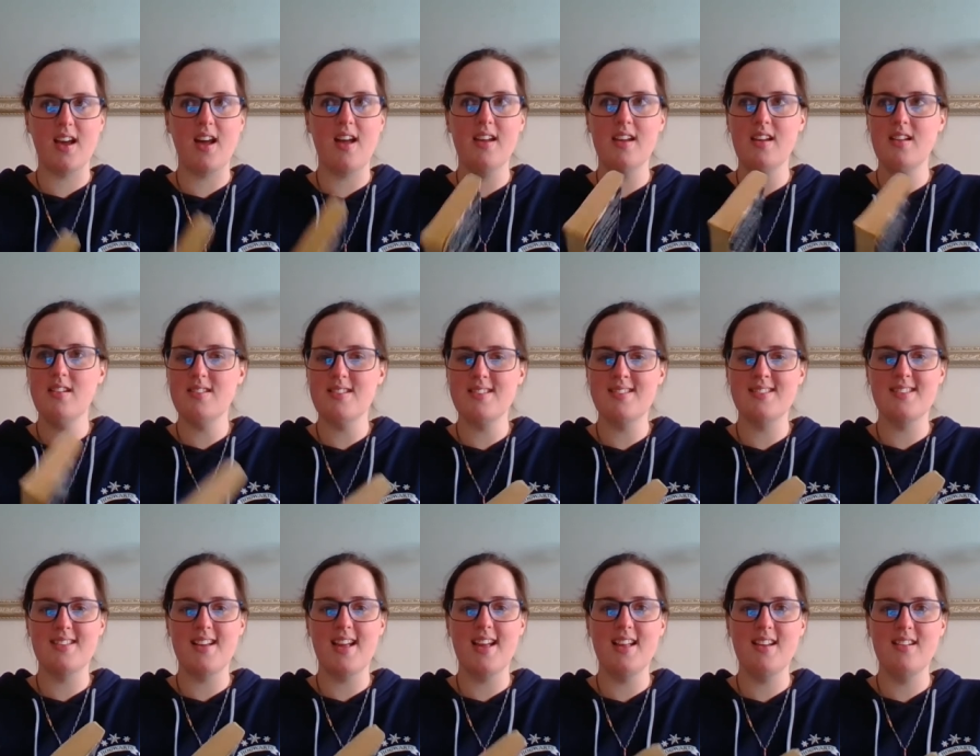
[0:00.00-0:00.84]
I
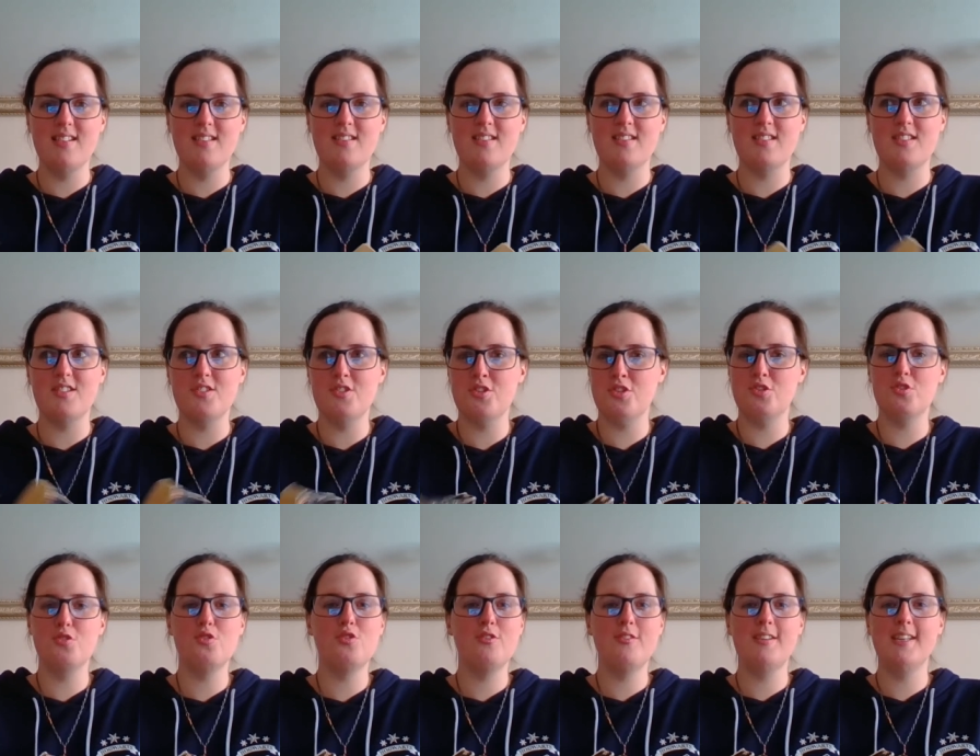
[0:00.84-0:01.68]
understand the
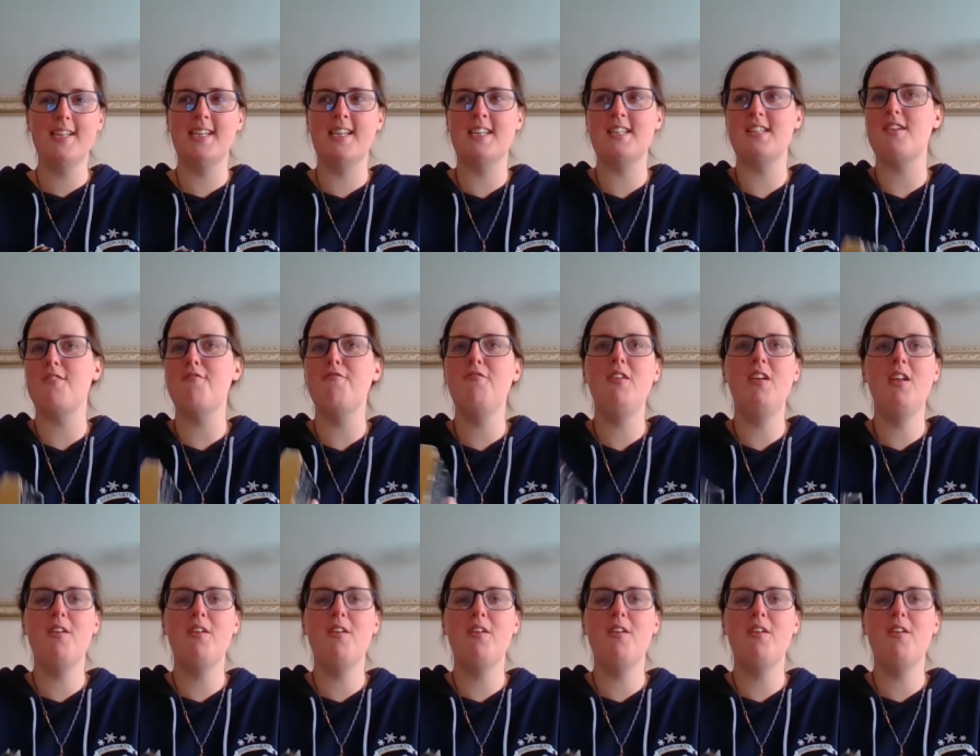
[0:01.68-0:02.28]
story because I've